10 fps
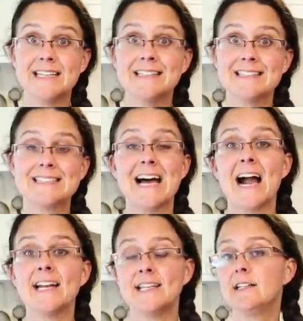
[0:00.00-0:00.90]

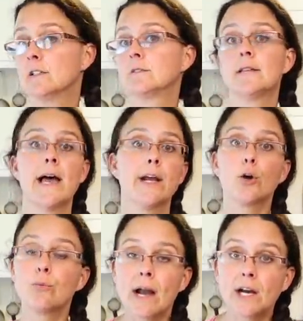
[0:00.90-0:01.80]
inside here like
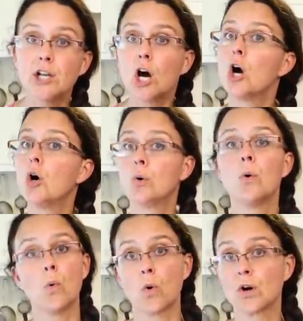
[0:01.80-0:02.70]

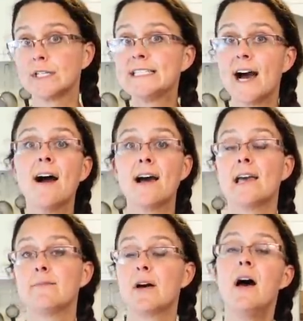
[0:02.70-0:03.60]
oregano or
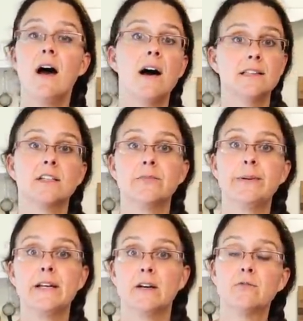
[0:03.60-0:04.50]
thyme. A little
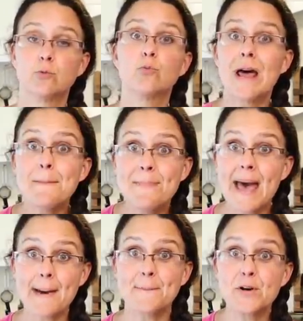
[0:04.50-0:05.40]
bit of red
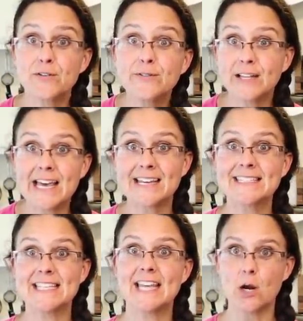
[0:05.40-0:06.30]
pepper
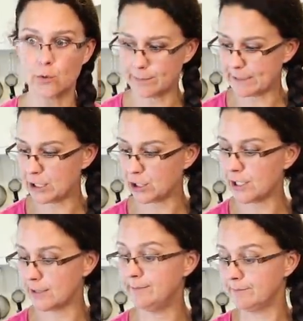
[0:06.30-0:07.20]
flakes in there would be
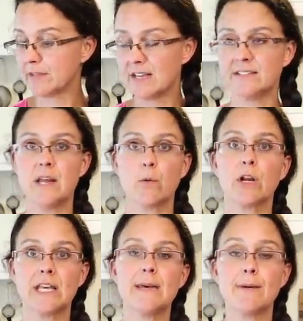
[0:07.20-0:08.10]
good. Today we're
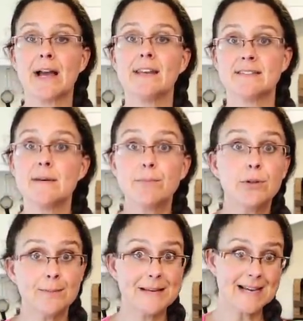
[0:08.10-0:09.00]
gonna keep it kind of
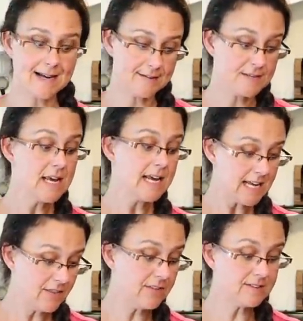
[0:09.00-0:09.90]
simple because
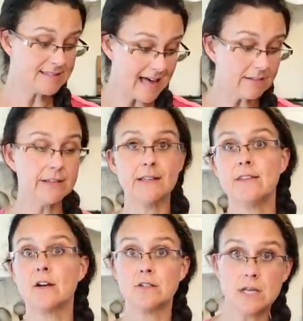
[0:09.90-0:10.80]
in the
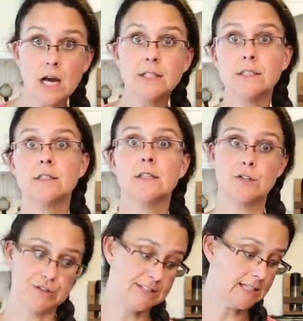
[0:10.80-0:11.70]
salad there's onion,
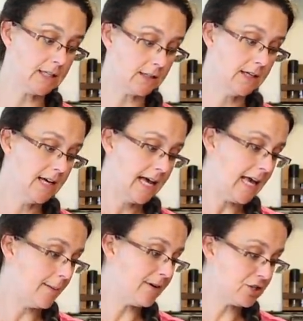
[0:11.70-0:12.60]
there's dill,
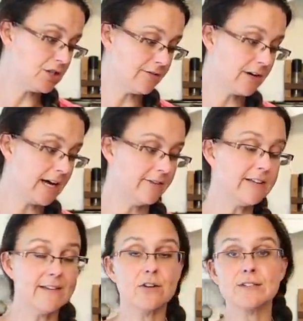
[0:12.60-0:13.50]
and a bunch of different kind of
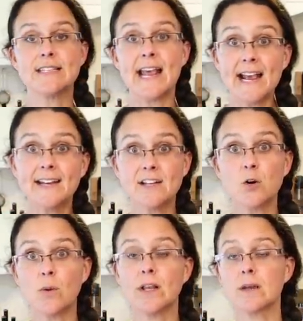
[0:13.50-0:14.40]
flavors and I
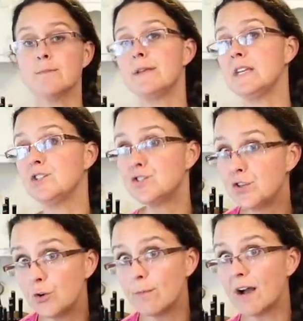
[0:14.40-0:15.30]
don't want to compete
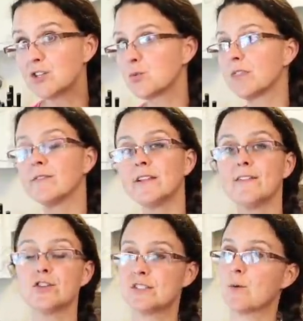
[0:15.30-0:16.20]
too much with the
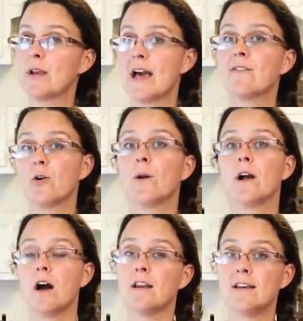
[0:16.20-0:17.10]
flavors that we have
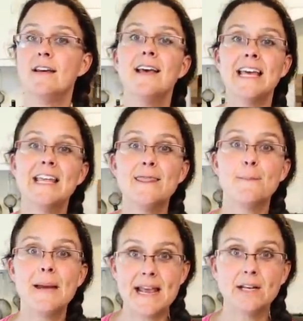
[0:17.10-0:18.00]
going on in
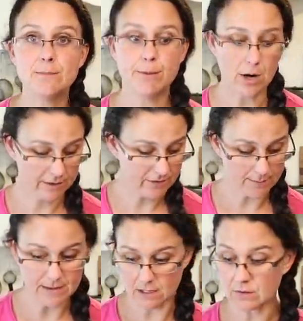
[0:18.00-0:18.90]
the main part of
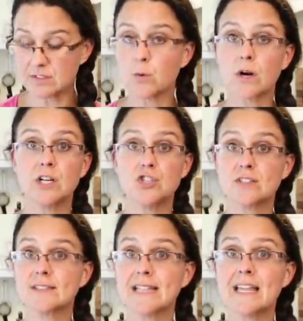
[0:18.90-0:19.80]
the meal. So we're gonna
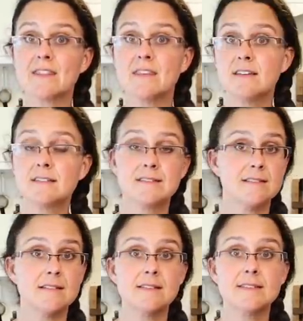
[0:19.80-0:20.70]
just let
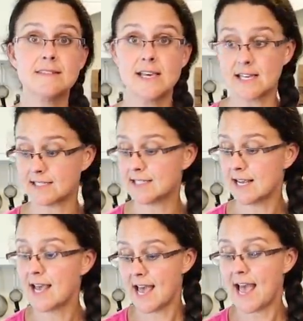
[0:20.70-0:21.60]
this
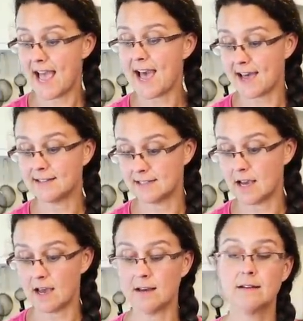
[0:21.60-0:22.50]
sit and
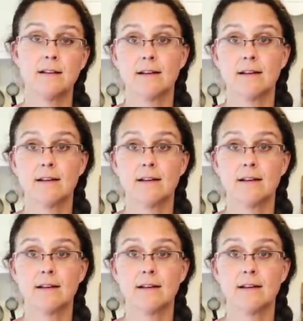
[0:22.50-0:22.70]
uh,